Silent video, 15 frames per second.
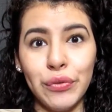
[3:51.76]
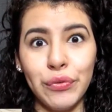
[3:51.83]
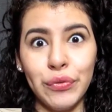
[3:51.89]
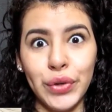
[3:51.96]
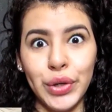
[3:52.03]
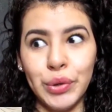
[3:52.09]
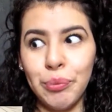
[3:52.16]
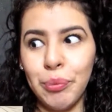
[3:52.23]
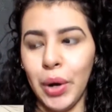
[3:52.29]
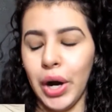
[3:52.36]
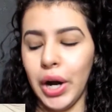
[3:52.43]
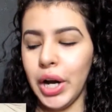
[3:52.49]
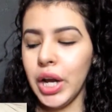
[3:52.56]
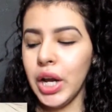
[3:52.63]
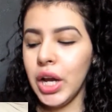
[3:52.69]
fun
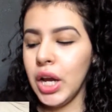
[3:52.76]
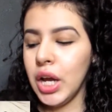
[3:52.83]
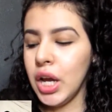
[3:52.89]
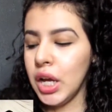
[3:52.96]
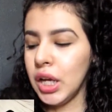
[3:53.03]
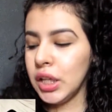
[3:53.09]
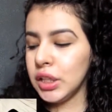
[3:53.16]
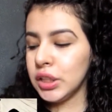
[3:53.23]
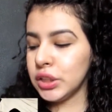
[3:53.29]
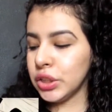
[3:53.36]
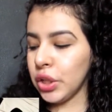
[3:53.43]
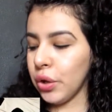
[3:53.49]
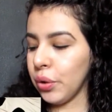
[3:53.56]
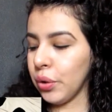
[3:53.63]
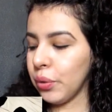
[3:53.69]
part.
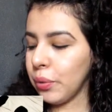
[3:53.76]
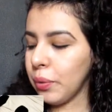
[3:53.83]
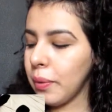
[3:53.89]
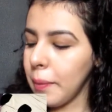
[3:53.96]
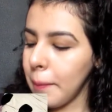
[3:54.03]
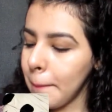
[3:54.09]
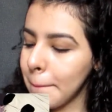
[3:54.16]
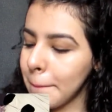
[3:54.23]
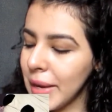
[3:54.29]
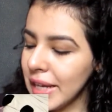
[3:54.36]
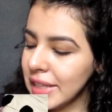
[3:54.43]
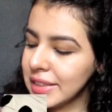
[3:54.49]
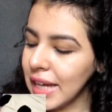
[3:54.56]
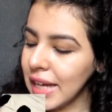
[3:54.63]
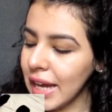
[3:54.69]
So
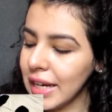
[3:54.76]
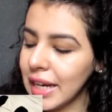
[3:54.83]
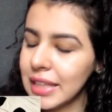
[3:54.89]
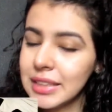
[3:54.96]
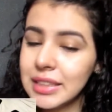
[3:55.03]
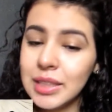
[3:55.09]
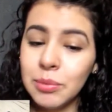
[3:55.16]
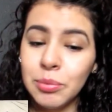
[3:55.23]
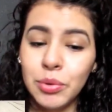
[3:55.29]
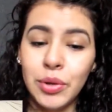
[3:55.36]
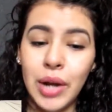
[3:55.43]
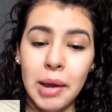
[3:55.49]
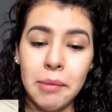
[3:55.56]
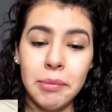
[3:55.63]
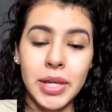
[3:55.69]
my dad ended up
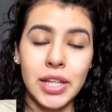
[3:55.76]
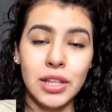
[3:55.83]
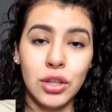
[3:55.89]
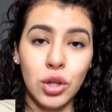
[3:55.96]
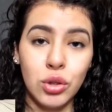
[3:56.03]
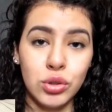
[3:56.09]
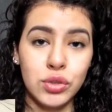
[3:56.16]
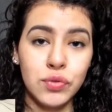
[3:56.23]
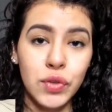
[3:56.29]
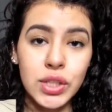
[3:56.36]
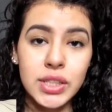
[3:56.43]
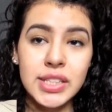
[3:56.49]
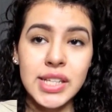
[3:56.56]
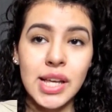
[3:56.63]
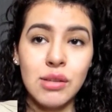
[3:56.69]
grabbing those
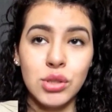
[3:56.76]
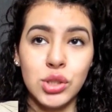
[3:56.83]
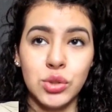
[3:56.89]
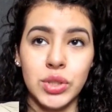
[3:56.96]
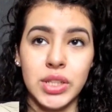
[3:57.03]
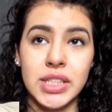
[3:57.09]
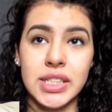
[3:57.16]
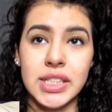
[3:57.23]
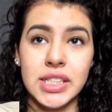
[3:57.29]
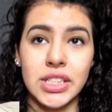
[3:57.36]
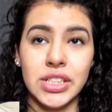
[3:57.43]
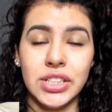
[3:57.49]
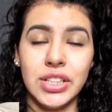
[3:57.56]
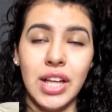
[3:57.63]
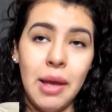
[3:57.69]
forceps, which were the
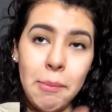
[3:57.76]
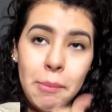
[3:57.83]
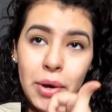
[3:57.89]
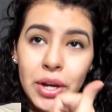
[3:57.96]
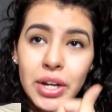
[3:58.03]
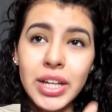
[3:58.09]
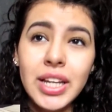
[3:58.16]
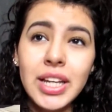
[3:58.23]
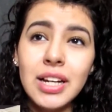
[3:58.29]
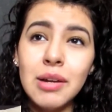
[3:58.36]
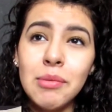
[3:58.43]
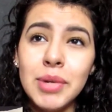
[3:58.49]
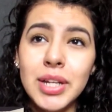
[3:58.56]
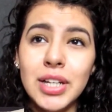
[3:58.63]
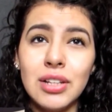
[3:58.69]
scissors, and putting it
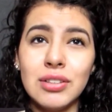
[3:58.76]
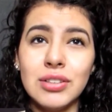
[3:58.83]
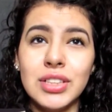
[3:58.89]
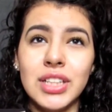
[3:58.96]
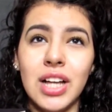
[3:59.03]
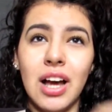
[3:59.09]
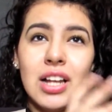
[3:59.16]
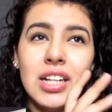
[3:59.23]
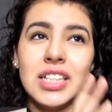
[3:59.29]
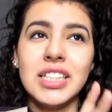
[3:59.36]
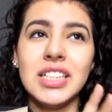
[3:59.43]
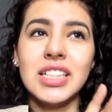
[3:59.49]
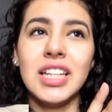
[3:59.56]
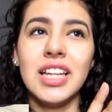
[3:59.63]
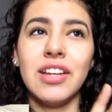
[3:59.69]
on my nose.
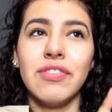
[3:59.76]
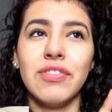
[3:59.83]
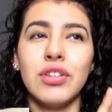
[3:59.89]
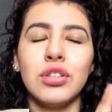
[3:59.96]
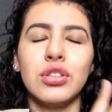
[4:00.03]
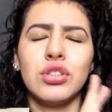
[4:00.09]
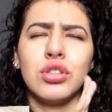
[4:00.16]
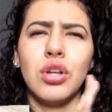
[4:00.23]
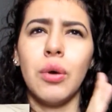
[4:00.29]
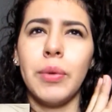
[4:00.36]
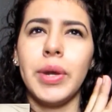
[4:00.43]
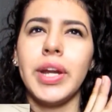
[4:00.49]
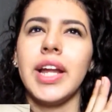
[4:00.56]
Honestly, it feels so weird